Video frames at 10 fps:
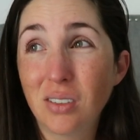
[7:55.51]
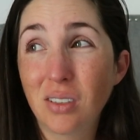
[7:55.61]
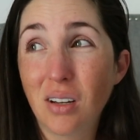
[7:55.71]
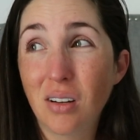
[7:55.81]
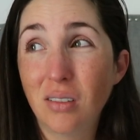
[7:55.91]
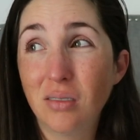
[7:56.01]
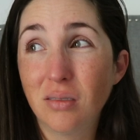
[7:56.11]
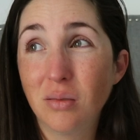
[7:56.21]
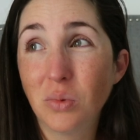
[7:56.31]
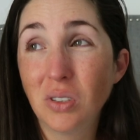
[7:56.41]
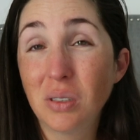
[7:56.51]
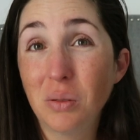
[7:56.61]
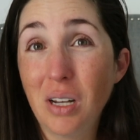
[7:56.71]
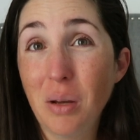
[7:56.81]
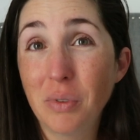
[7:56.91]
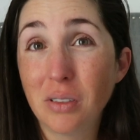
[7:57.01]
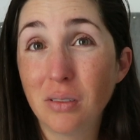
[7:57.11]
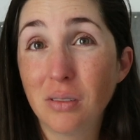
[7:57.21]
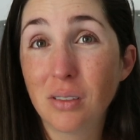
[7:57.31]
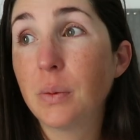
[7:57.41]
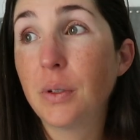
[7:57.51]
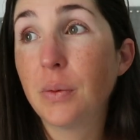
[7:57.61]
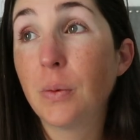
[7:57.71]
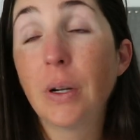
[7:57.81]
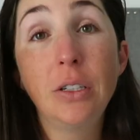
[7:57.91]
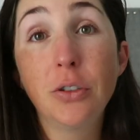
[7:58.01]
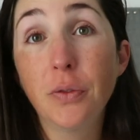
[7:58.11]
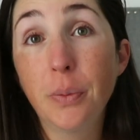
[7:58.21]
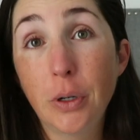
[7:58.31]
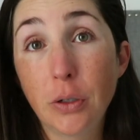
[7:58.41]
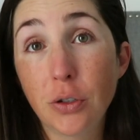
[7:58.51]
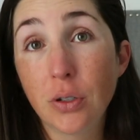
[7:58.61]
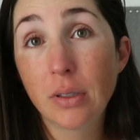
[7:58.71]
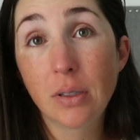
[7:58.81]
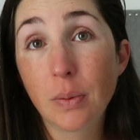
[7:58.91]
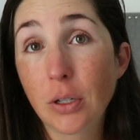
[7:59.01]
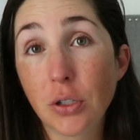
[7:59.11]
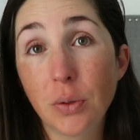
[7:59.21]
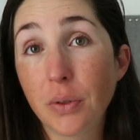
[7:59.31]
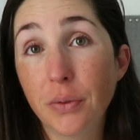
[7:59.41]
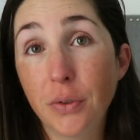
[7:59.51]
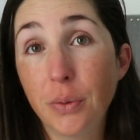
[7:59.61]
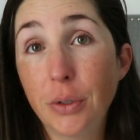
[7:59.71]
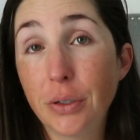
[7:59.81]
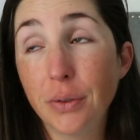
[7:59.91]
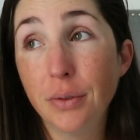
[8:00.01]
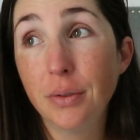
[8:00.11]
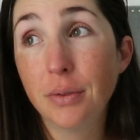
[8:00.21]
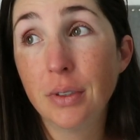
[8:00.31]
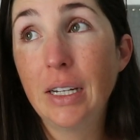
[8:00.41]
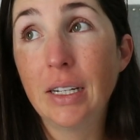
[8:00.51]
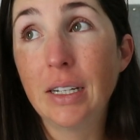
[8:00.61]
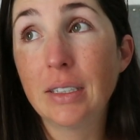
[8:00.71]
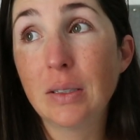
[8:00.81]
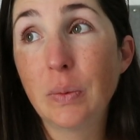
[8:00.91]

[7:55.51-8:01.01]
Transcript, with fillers: So we'll see what happens. It's been a range of emotions, especially with the full moon. It has